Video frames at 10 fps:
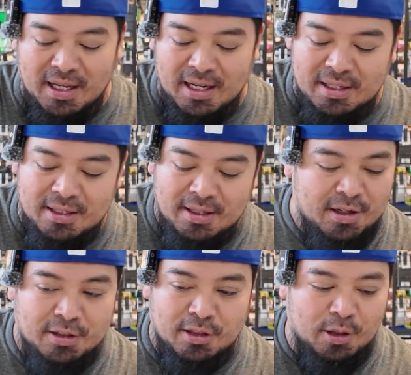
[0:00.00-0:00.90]
light.
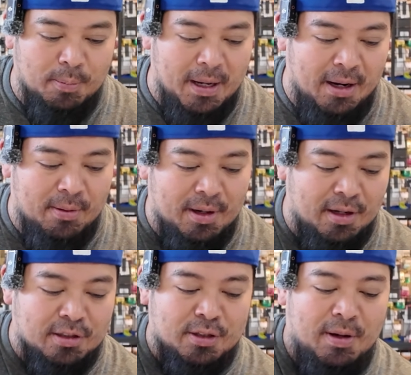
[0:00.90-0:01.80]
Here's your little power. It
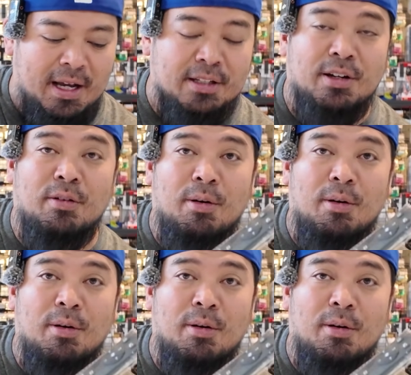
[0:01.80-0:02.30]
also has a